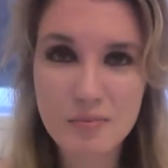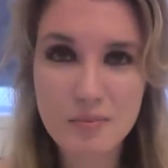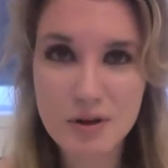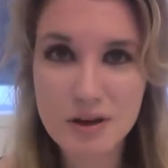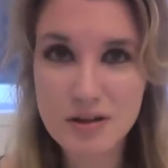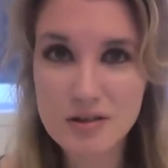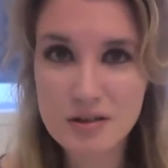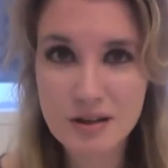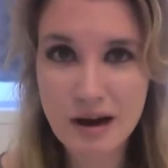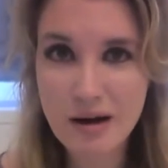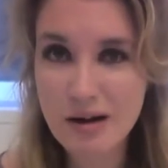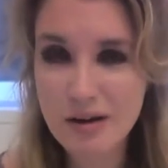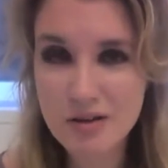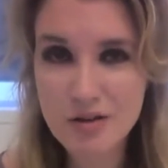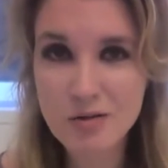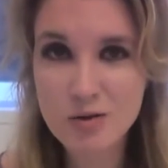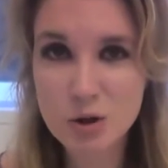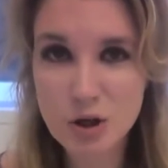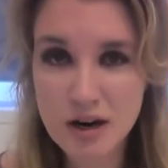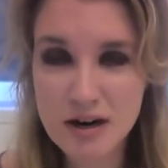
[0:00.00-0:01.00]
because I
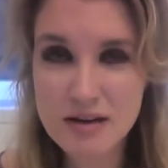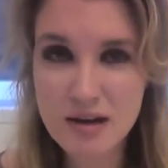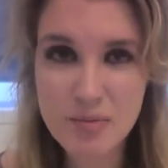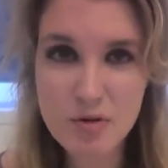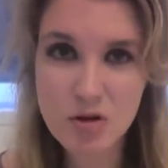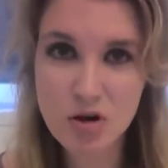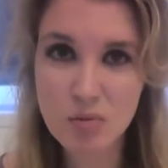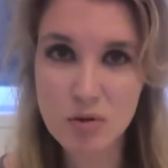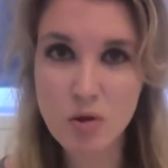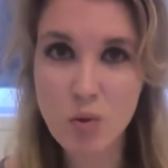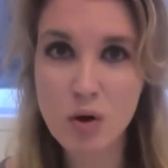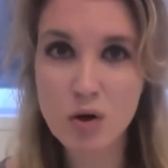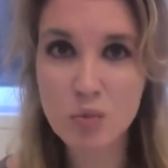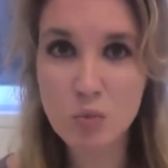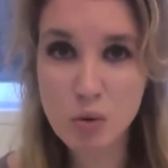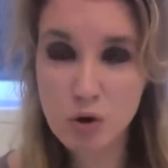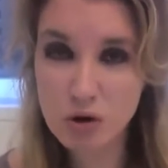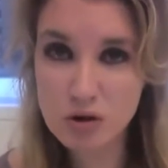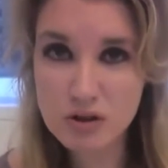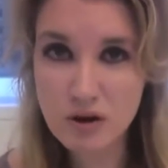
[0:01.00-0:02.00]
think Johnny Depp's going to be the one who
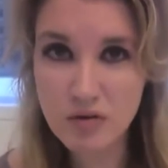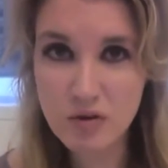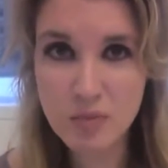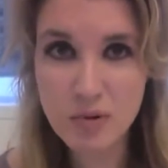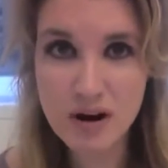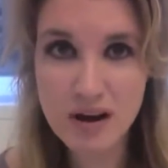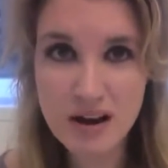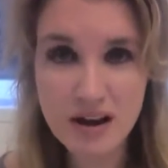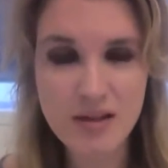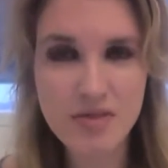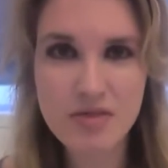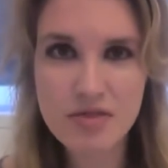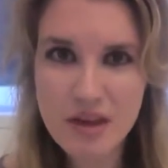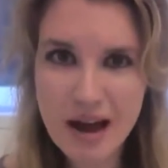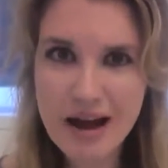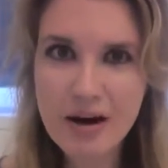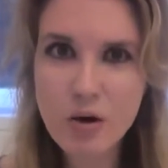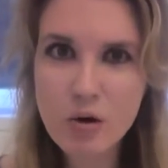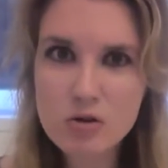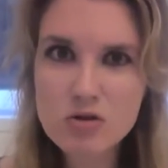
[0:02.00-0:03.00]
pulls everybody in.
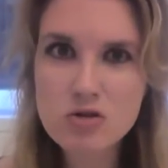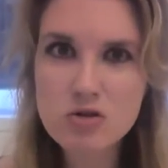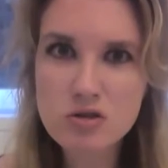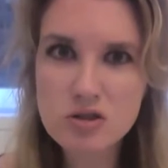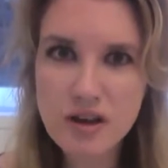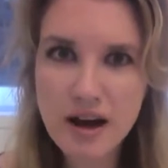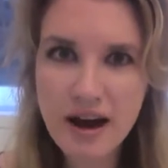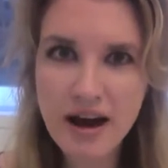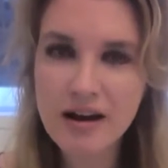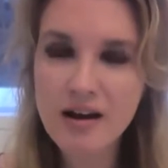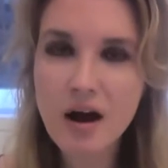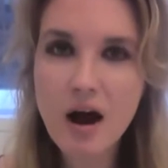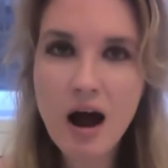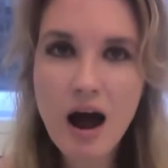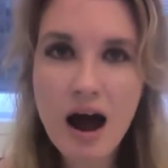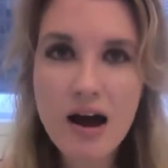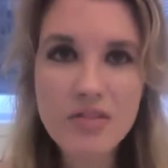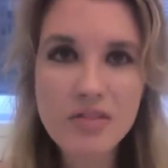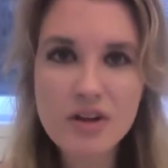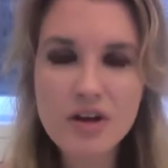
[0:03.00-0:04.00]
That also said,
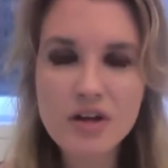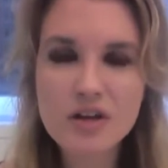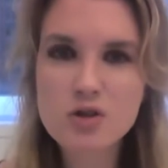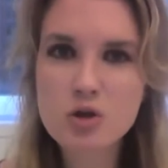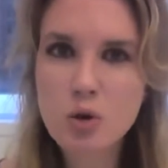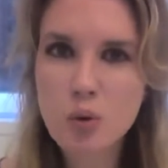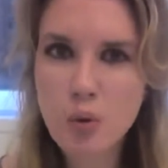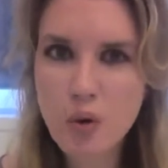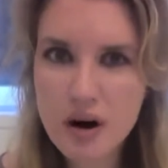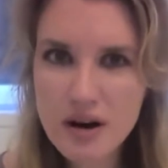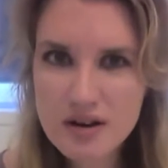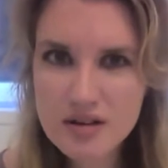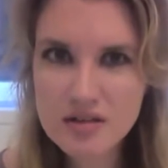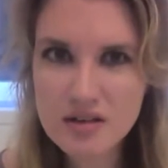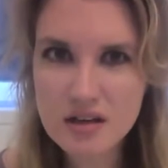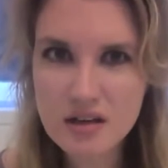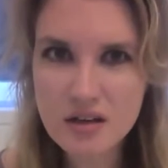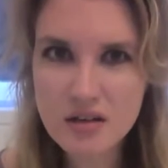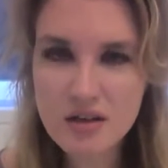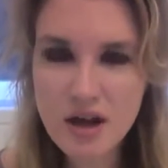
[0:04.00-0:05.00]
I think it's
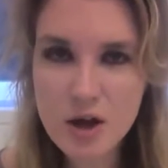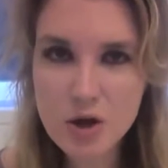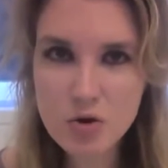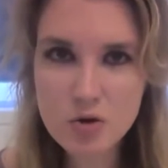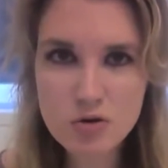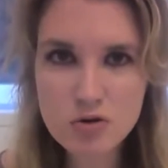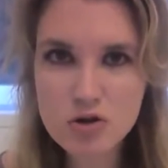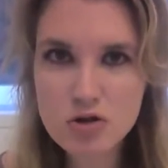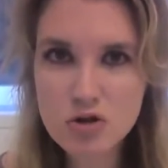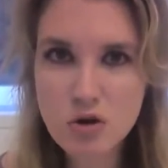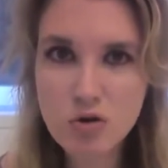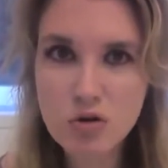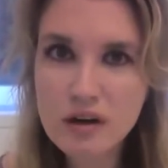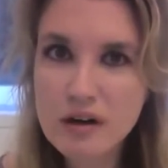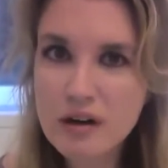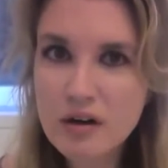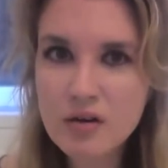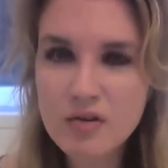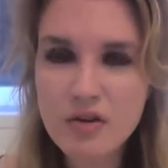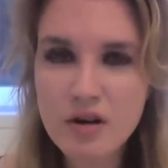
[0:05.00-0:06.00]
crazy that they used so
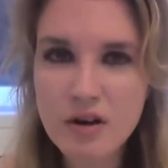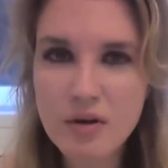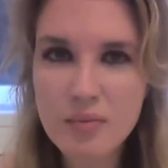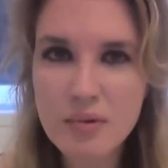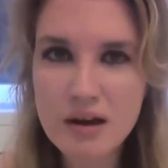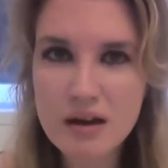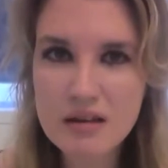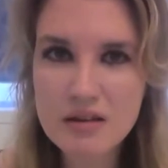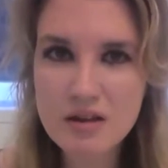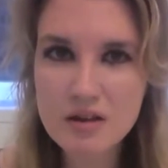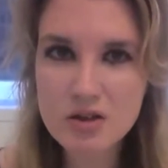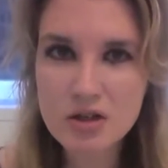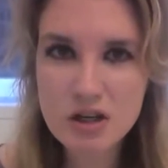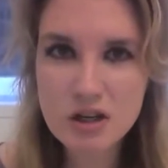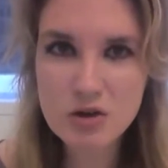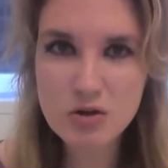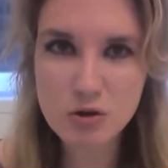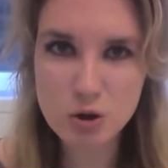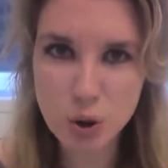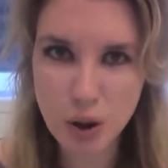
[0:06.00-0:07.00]
little of him in this
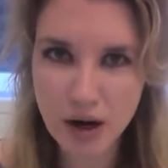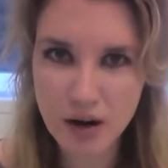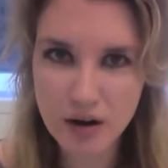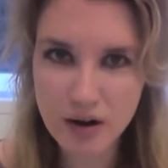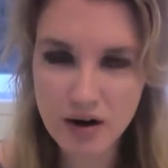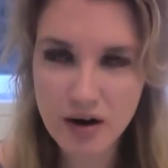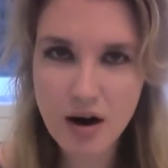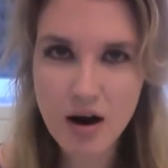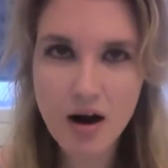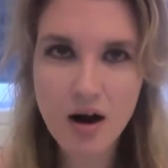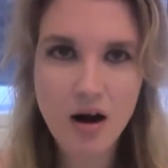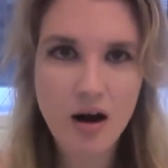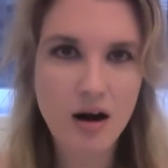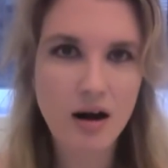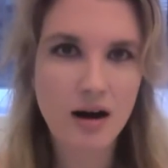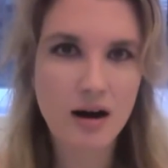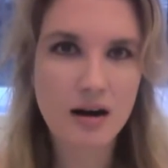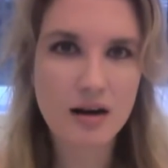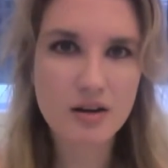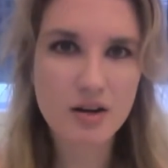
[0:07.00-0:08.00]
teaser trailer.
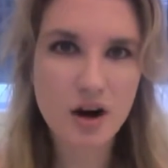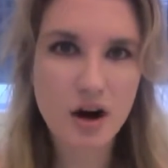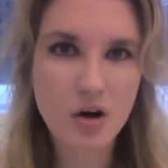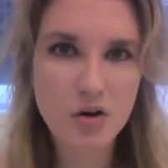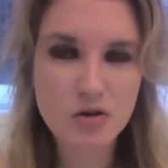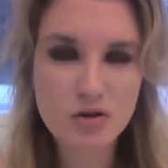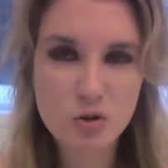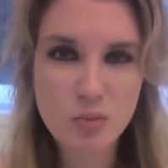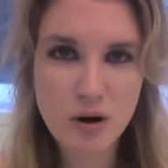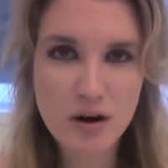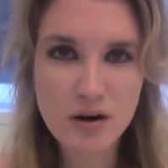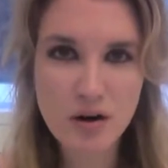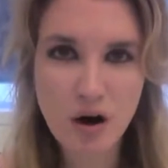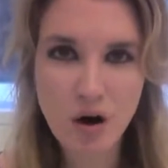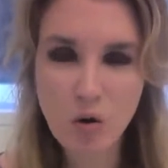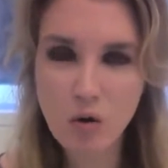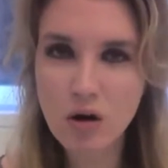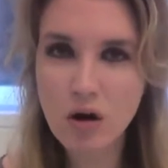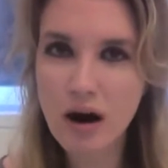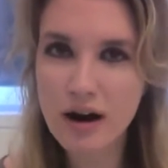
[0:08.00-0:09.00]
You spend a
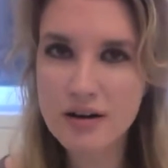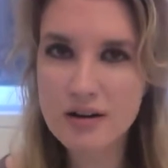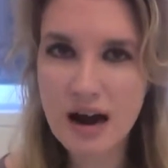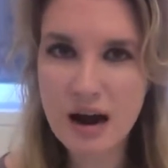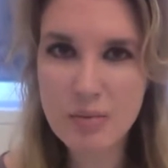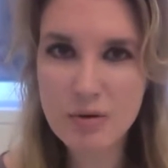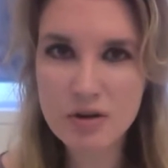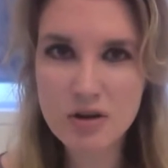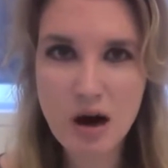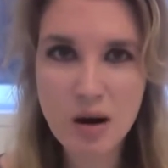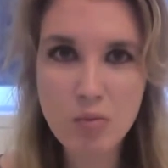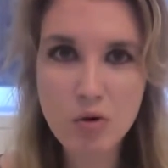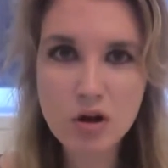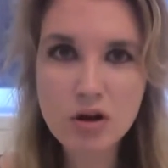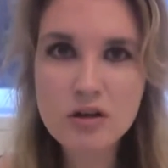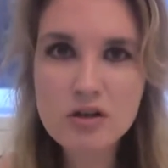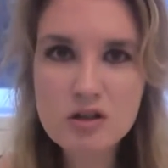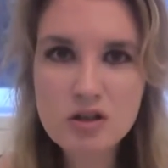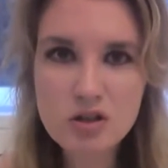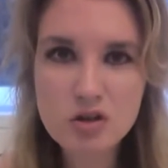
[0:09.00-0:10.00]
whole lot of time with Tom
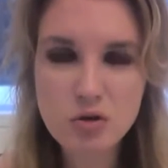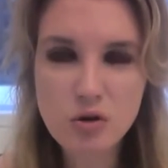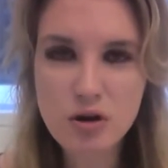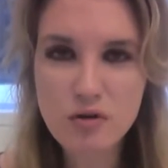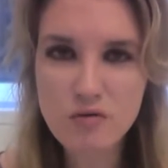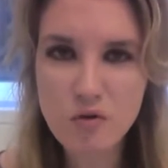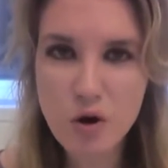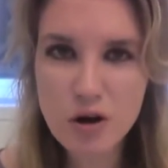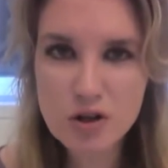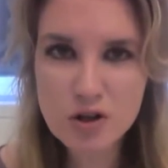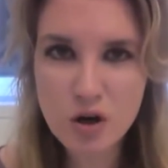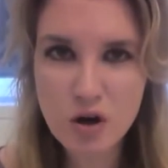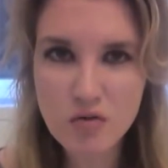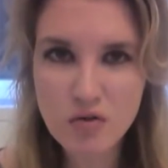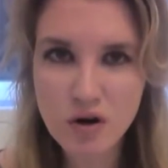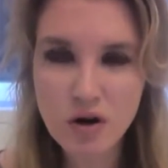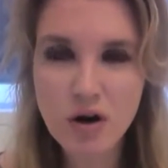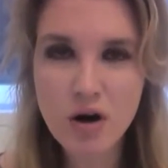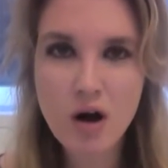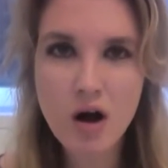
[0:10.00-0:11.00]
Wilkinson doing a
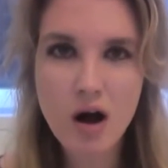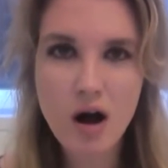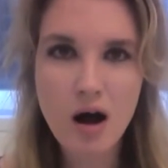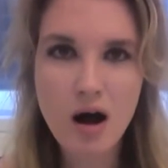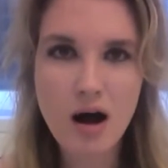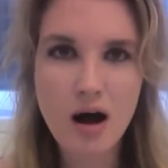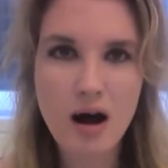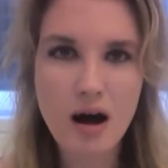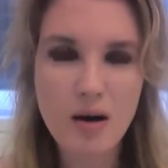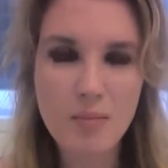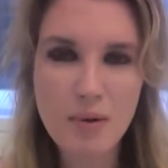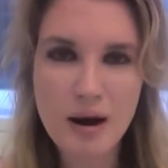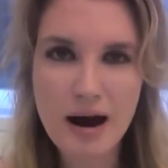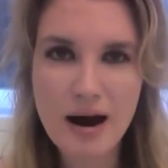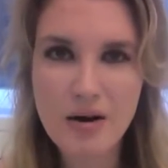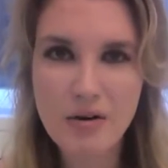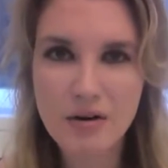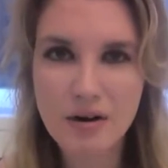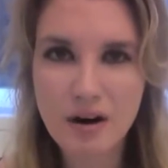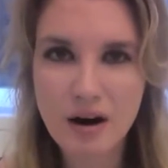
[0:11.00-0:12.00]
voiceover
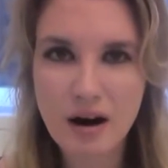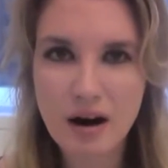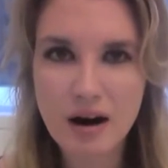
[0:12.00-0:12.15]
about